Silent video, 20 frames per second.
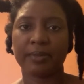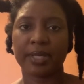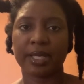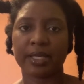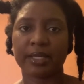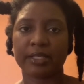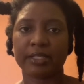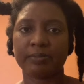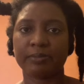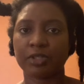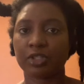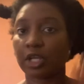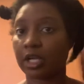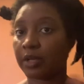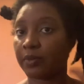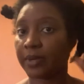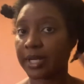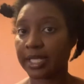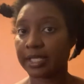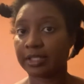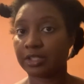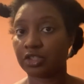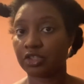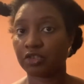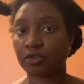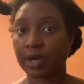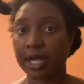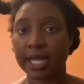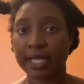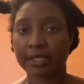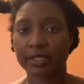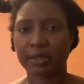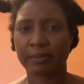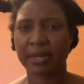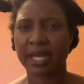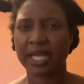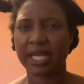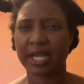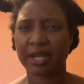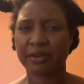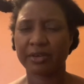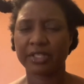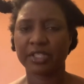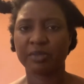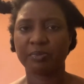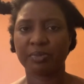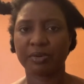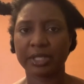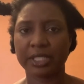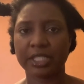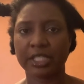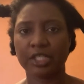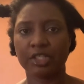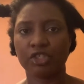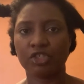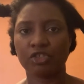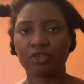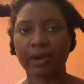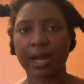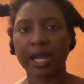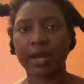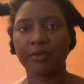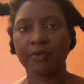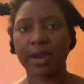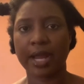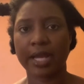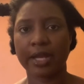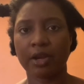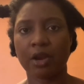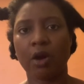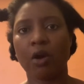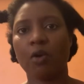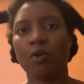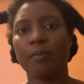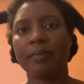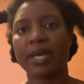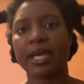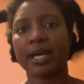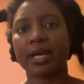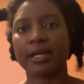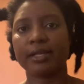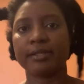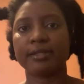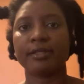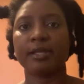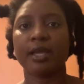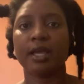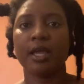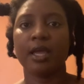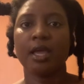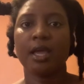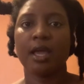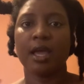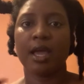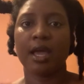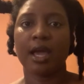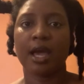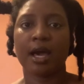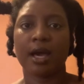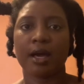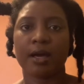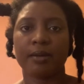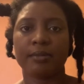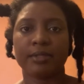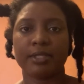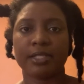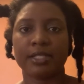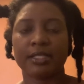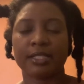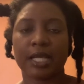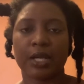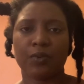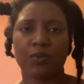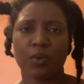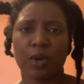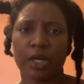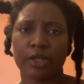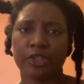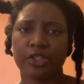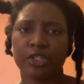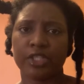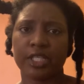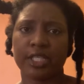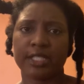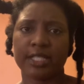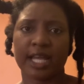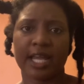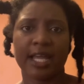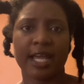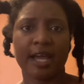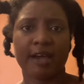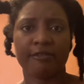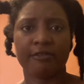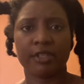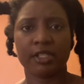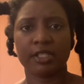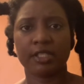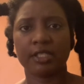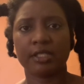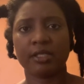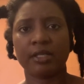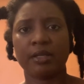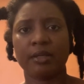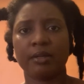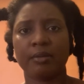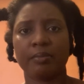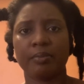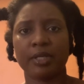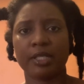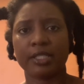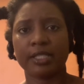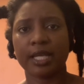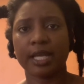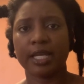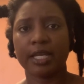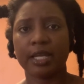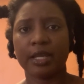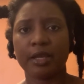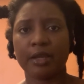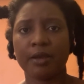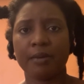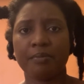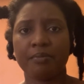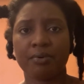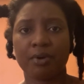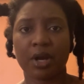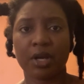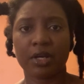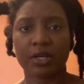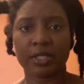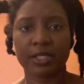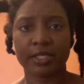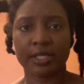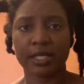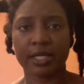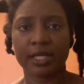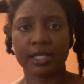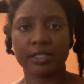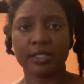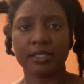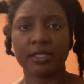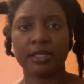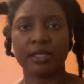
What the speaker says: especially when it's dry. So my hair is pretty dry right now because since I washed it, I haven't put any products in it,